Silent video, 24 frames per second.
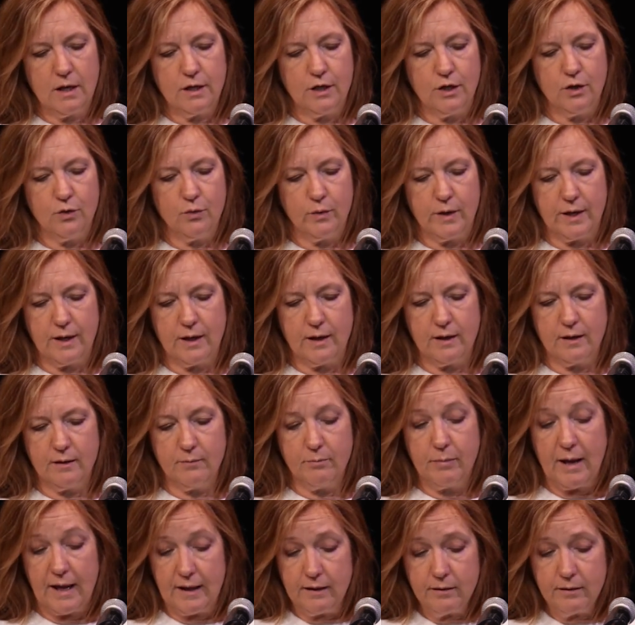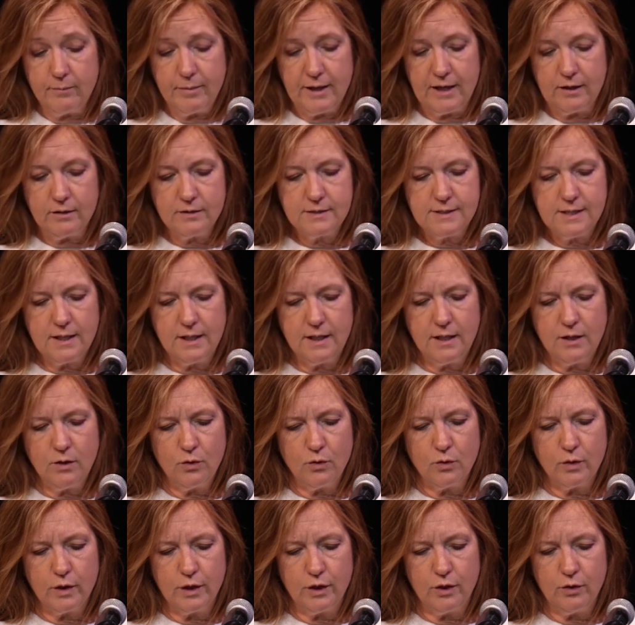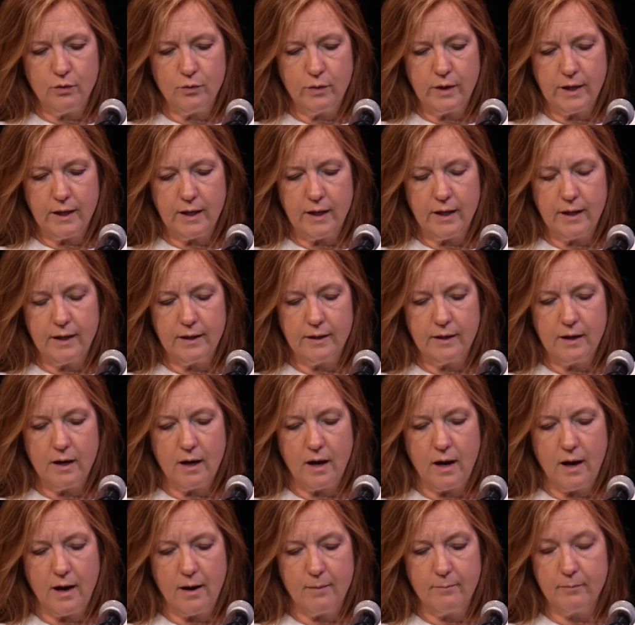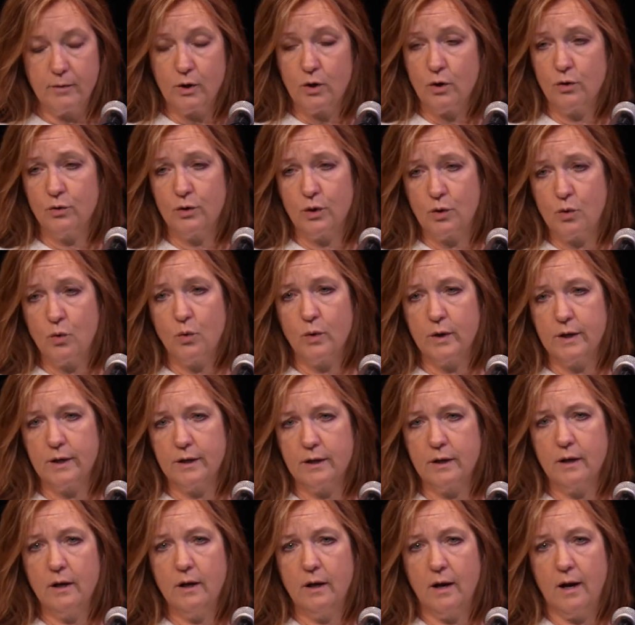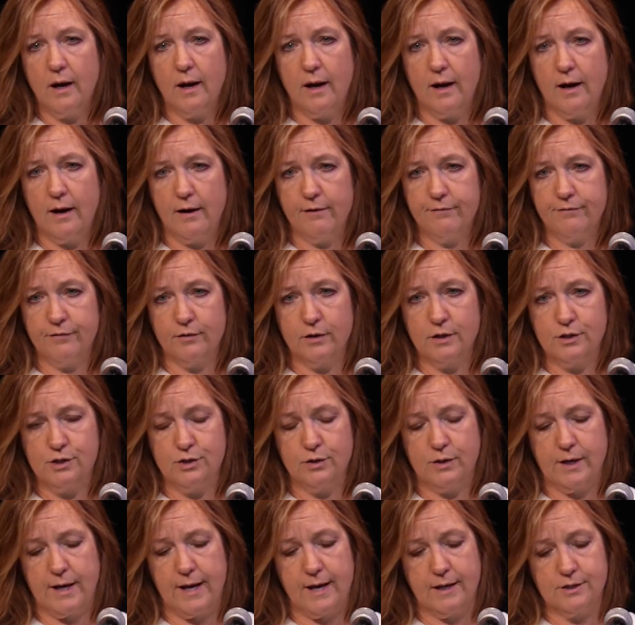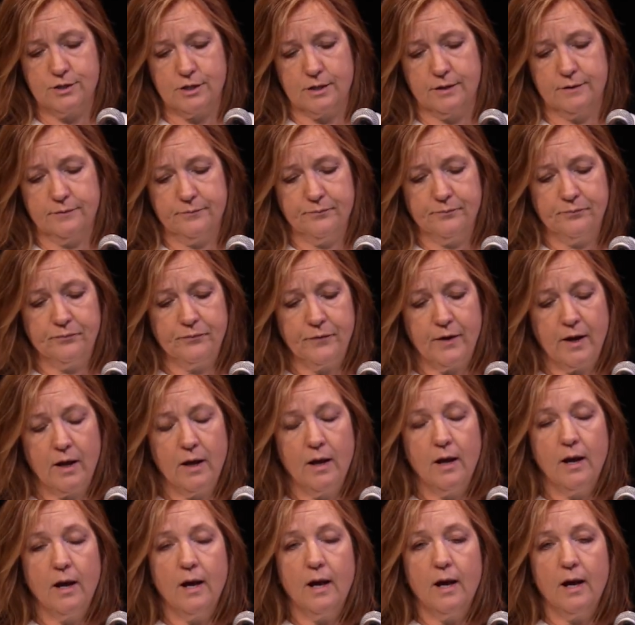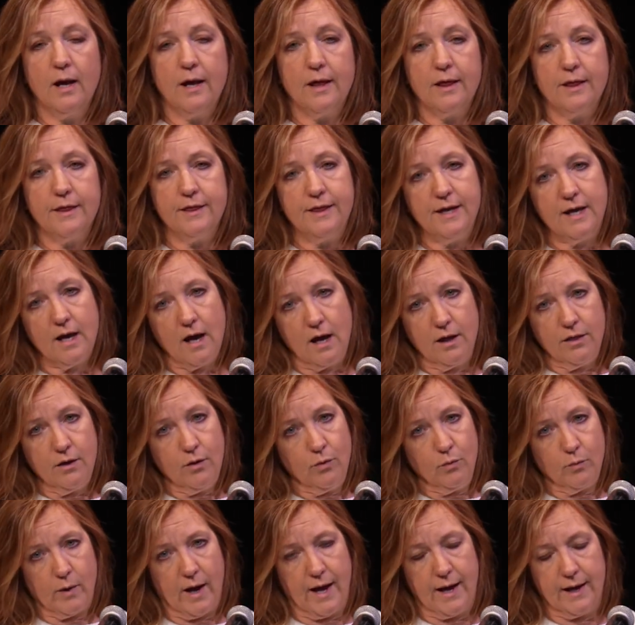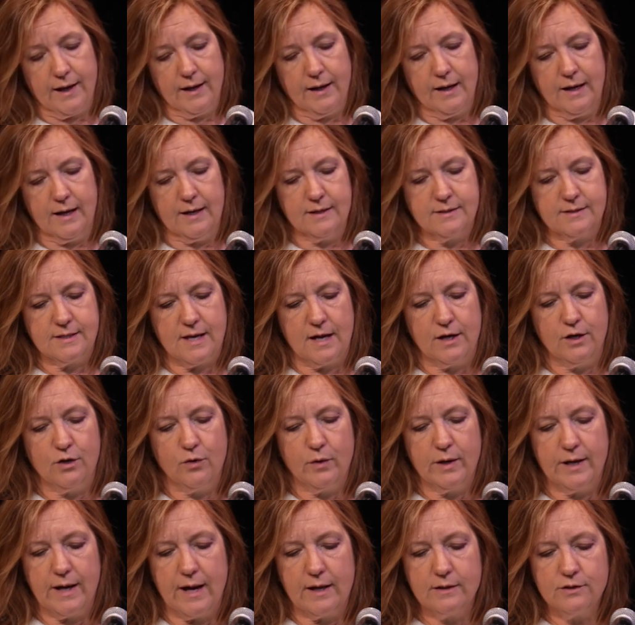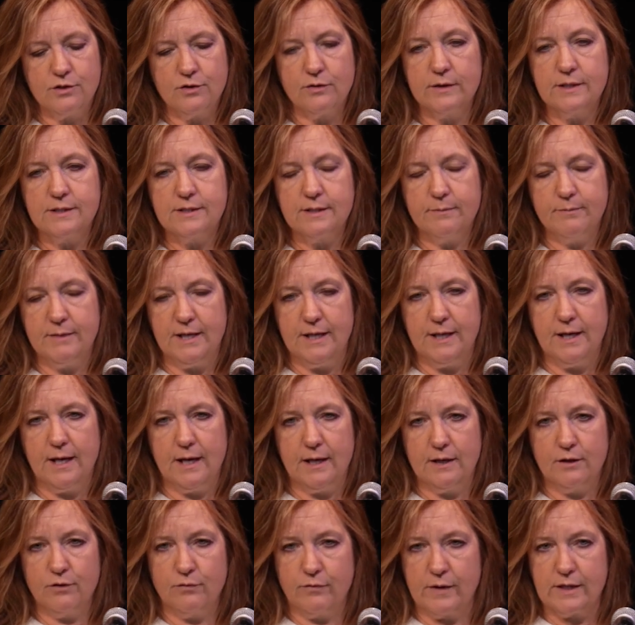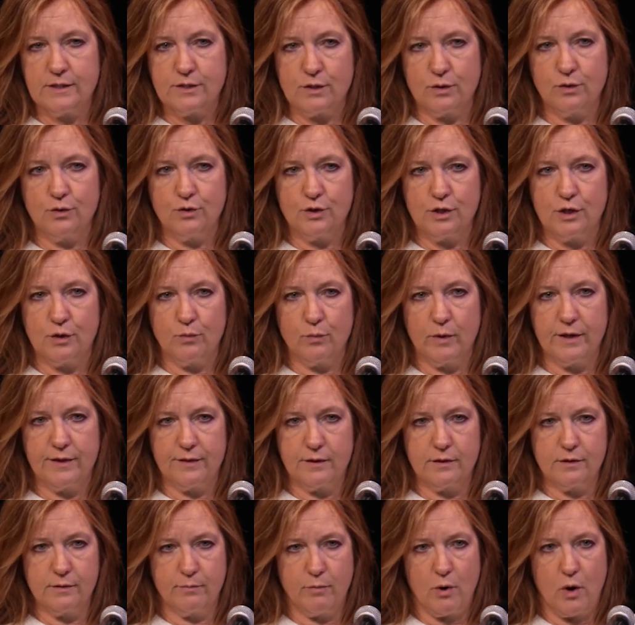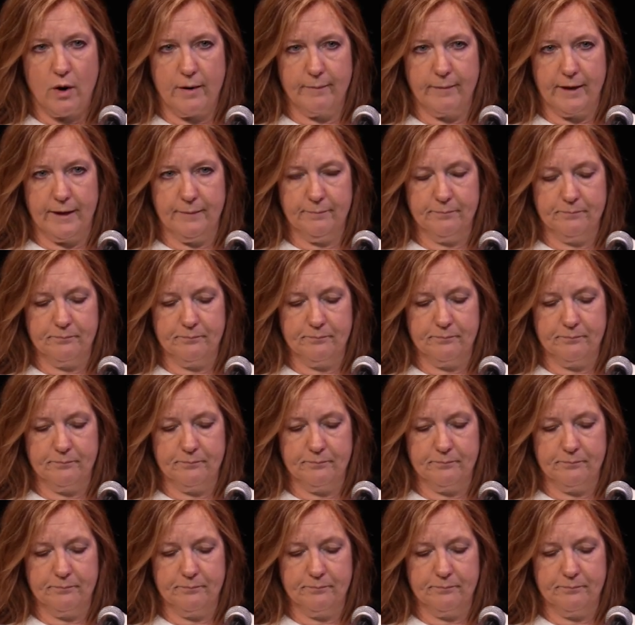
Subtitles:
You can pay the penalty, or you can go to court for adjudication. The other way is that you can enter into mediated resolution with the department.